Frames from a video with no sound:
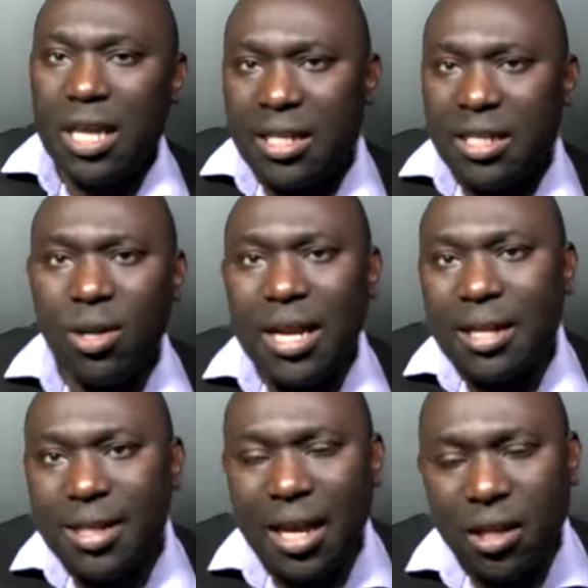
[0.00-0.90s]
And the other
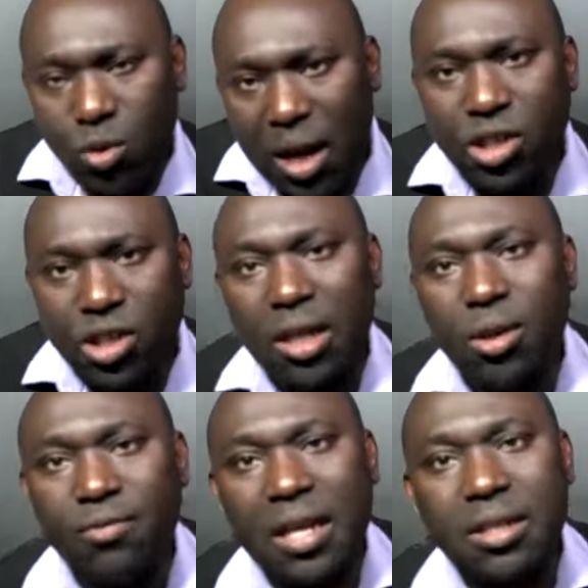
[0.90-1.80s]
10, you are in charge
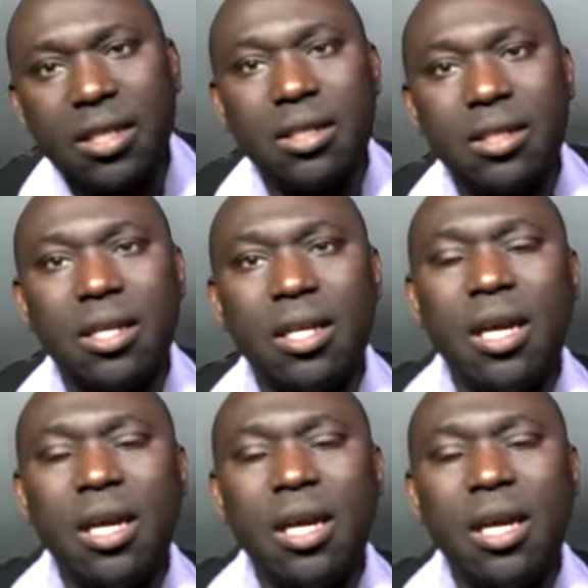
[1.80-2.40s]
of 10 cities.